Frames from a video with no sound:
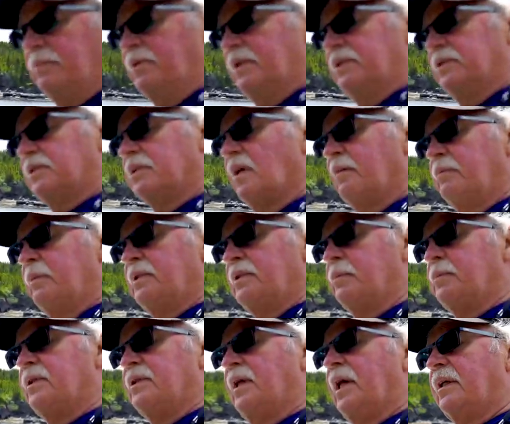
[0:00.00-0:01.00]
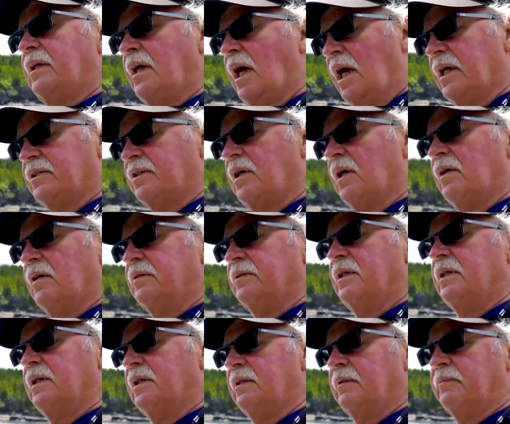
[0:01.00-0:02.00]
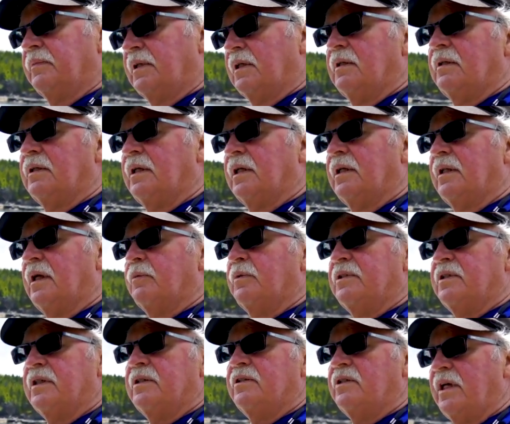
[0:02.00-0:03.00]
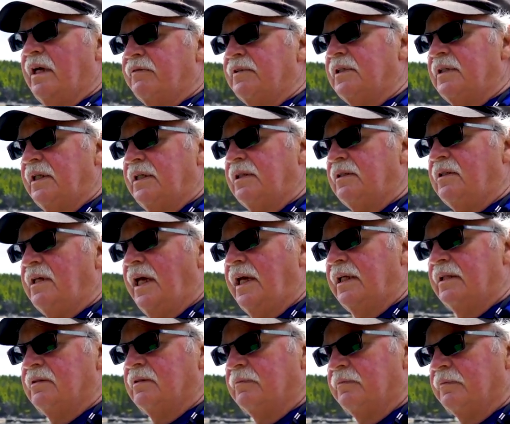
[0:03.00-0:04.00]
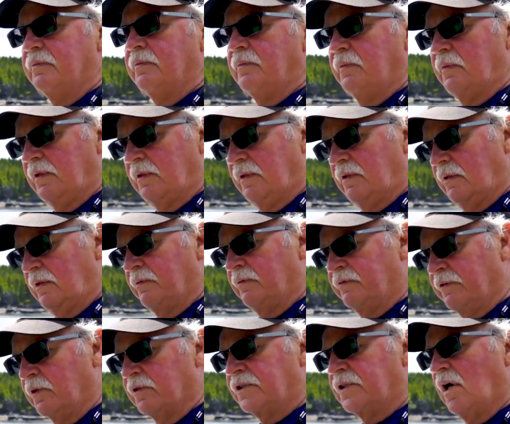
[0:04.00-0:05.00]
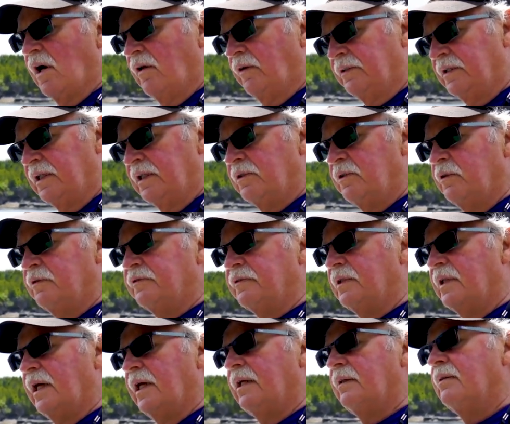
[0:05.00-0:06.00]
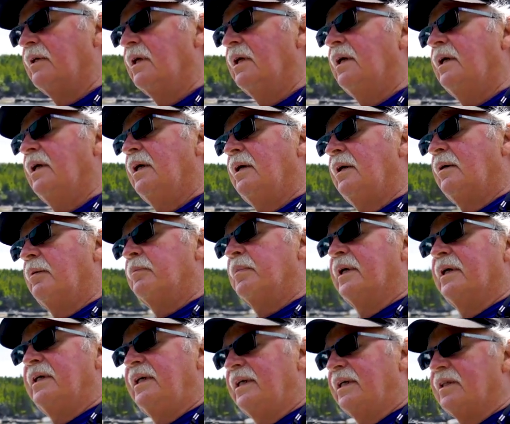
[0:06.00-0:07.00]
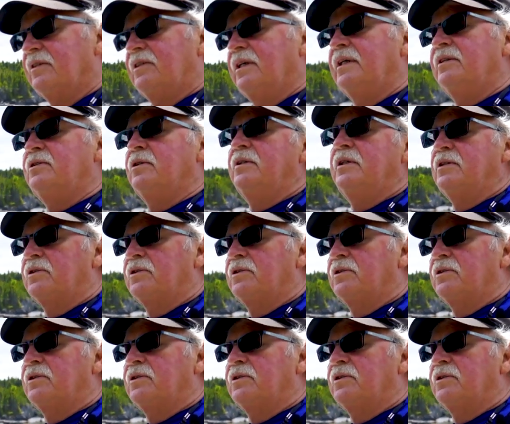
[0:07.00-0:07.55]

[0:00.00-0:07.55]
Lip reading: British government to protect Guy's Colony. That was in 1710, first colony in Newfoundland. Okay. But he continued.